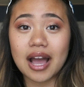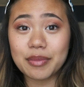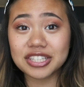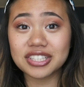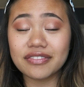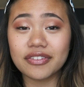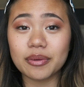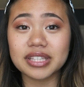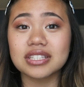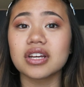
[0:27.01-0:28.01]
I'm actually
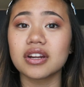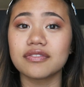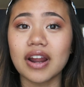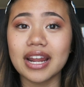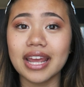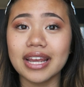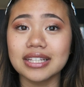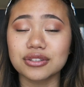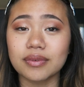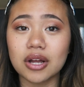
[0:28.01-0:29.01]
filming this on a Friday.
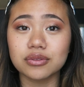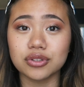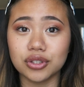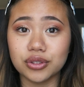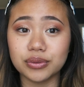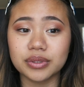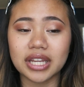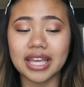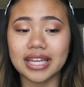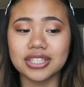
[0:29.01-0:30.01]
It's around
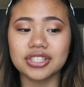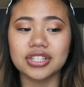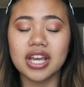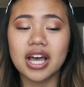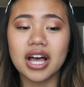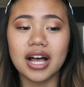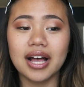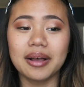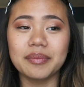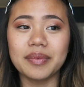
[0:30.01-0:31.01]
noon-ish
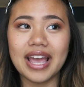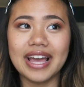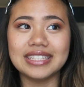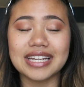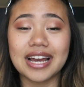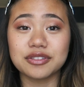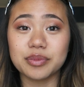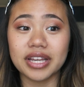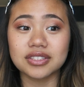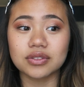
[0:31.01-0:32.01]
um, and I have to
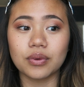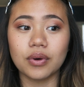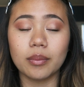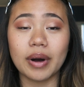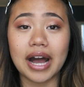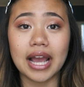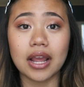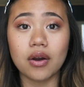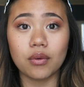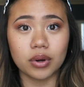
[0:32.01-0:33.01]
be at school
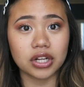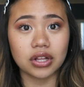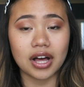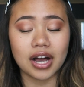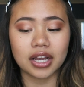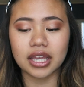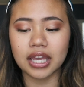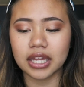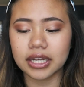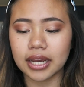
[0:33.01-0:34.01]
by 1 o'clock
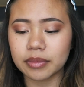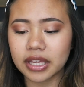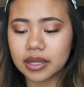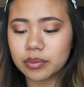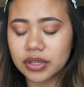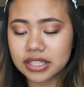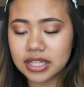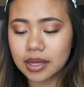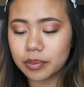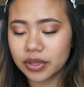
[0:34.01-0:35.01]
and I'm getting picked
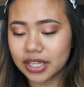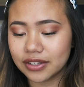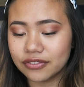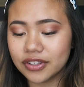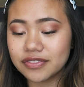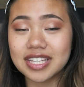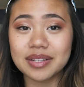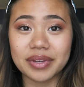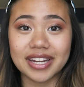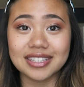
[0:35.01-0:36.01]
up in
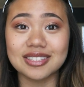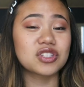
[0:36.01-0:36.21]
15 minutes.